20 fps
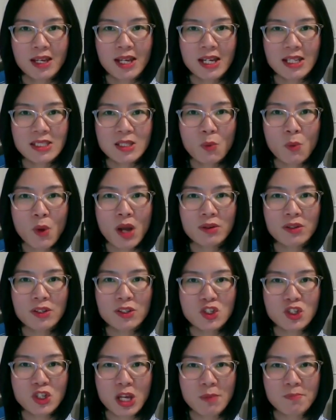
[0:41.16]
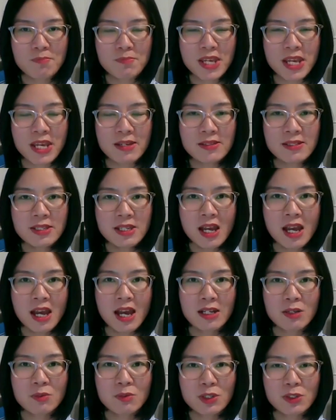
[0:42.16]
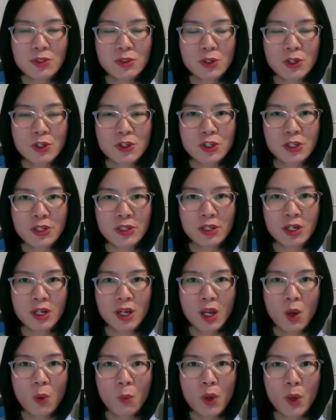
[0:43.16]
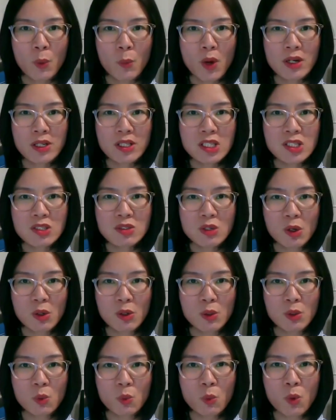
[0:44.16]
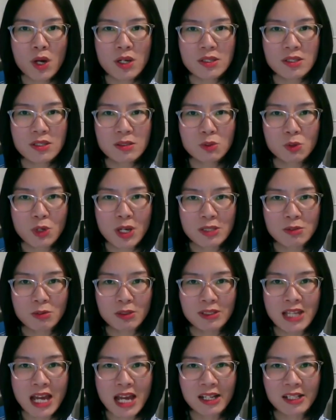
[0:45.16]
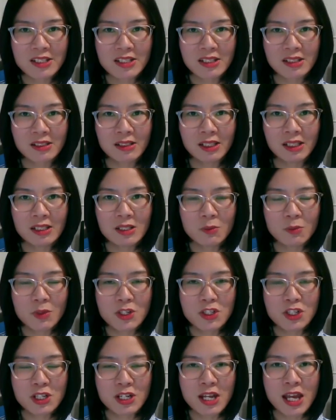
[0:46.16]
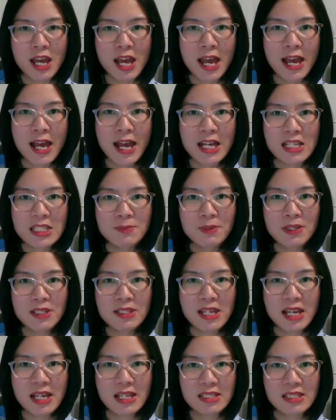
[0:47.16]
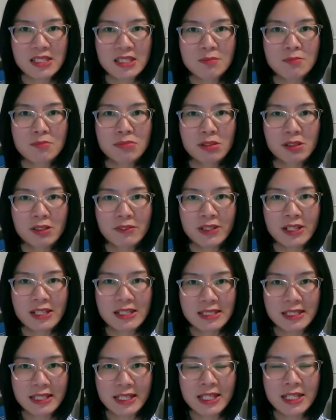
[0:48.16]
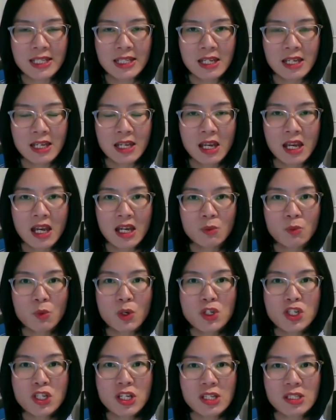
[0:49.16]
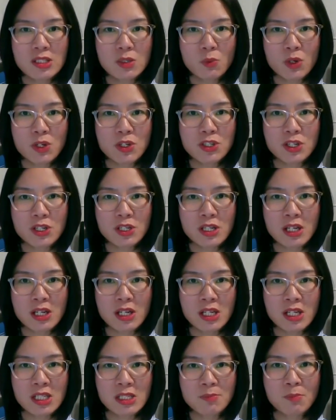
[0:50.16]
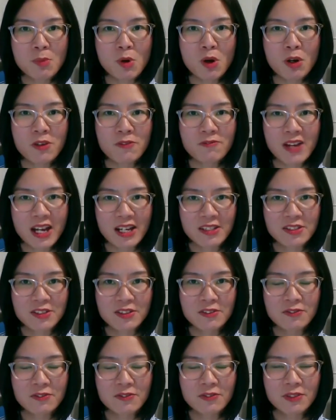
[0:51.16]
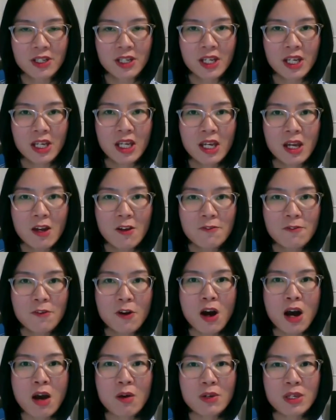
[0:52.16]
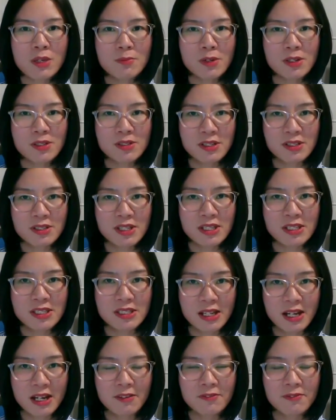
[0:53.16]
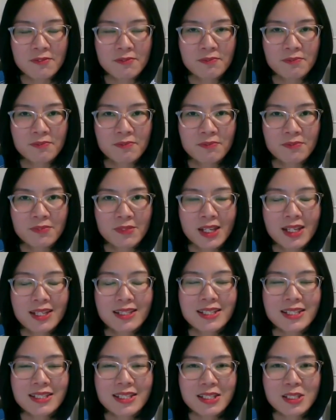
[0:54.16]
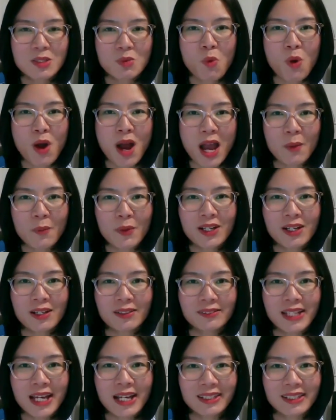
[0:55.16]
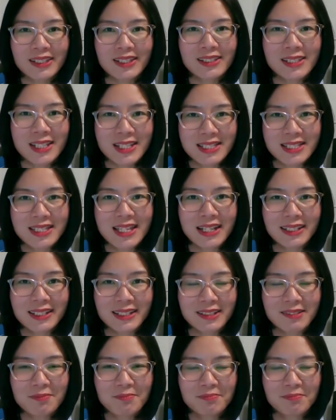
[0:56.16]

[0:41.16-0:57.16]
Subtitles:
As a wellness champion and a researcher, we wanted to know what stress reduction intervention has been tested previously and which intervention is more effective for our emergency staff. This is why we conducted this study.